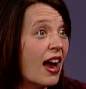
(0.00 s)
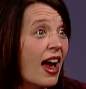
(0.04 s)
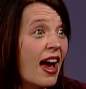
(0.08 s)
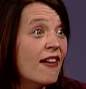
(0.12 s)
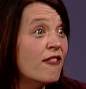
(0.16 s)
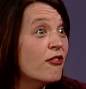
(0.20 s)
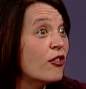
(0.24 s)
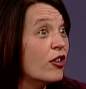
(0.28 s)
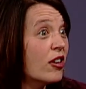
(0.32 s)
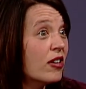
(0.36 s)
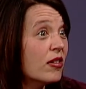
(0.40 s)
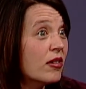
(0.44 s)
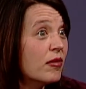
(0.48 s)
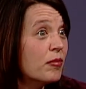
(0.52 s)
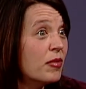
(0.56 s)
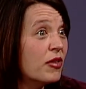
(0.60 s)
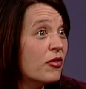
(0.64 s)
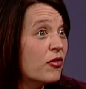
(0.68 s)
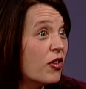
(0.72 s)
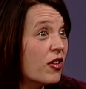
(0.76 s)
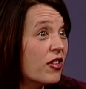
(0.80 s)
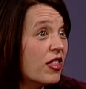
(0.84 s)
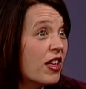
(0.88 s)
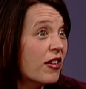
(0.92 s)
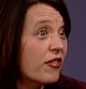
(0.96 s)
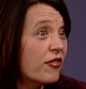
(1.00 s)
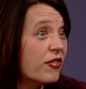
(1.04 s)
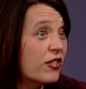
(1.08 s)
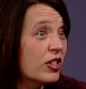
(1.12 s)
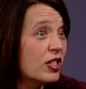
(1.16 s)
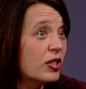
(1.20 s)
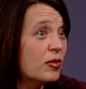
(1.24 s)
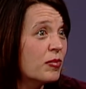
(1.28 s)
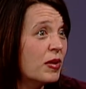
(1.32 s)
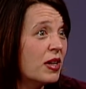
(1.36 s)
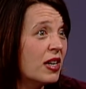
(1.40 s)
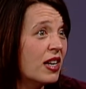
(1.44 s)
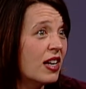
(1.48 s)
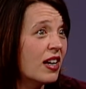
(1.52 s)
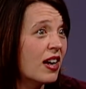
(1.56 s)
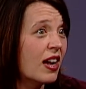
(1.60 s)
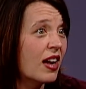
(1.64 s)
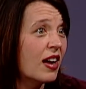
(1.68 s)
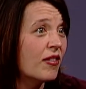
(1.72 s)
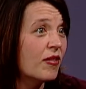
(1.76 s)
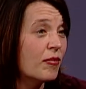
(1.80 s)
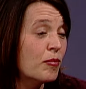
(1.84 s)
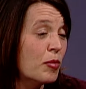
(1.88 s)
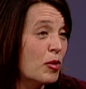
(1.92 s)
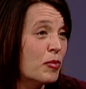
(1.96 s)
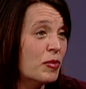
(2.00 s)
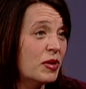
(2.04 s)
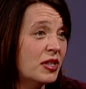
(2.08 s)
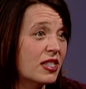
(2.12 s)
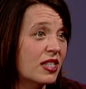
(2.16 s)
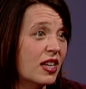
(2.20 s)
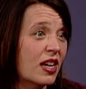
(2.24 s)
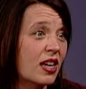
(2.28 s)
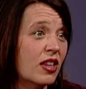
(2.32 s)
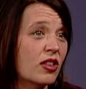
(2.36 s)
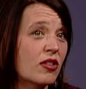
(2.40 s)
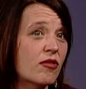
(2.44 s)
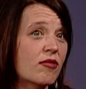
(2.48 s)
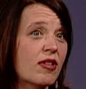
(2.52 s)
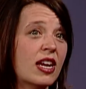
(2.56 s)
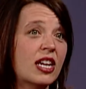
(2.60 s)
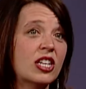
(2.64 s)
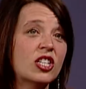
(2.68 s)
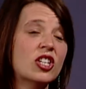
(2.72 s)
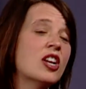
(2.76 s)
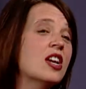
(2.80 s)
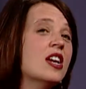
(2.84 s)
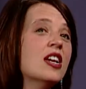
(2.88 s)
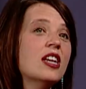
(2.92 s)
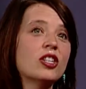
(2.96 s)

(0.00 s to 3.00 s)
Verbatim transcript: ever before that first minute uh, moments on the ranch.